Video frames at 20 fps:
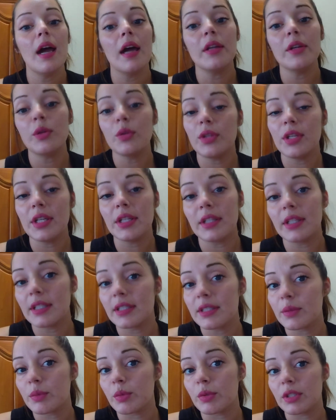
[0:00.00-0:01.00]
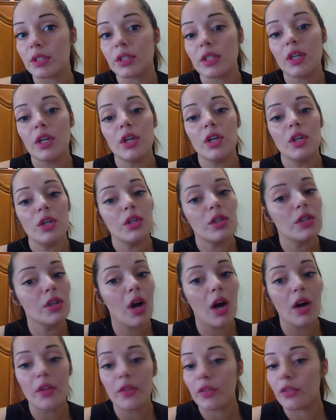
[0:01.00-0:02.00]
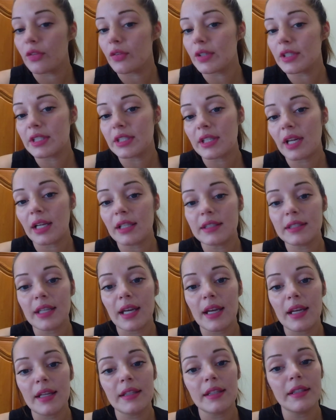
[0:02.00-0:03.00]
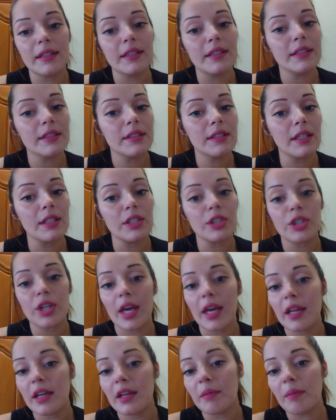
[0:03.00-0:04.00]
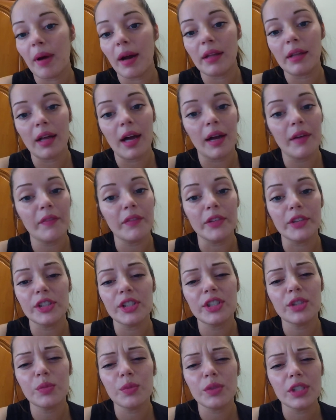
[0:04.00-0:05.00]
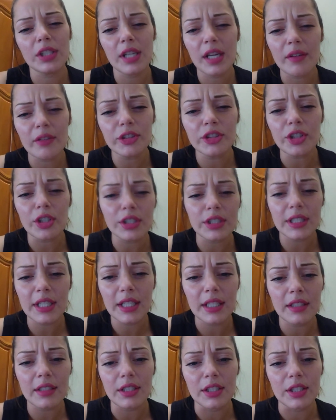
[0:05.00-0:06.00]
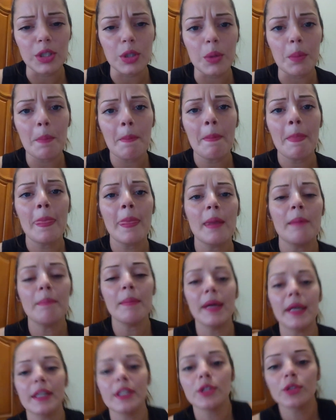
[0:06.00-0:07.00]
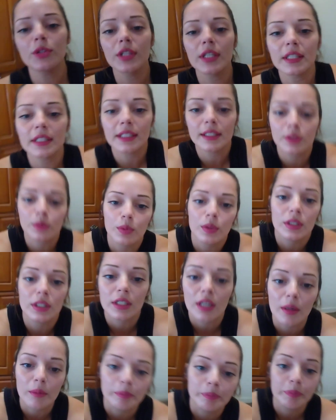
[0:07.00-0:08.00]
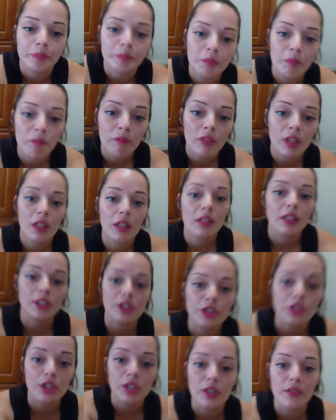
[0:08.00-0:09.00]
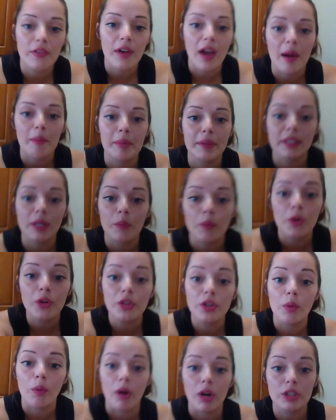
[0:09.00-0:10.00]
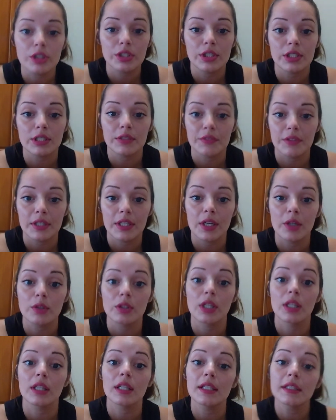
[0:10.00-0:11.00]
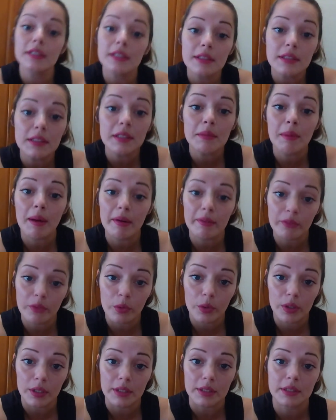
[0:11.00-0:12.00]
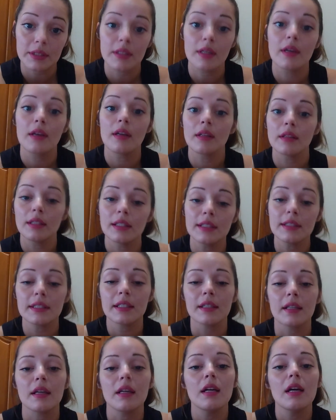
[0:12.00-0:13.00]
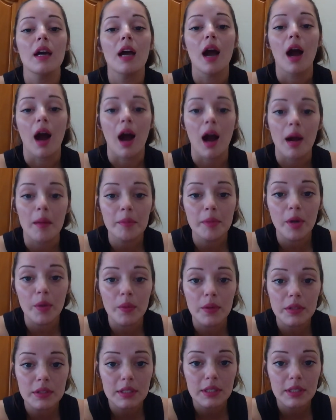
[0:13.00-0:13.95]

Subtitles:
and you think this was not the reason I said that I just hated my life, or just when the devil starts getting to you, making you think this shouldn't have happened. I want you to watch these videos and listen to my voice. Listen, I'm going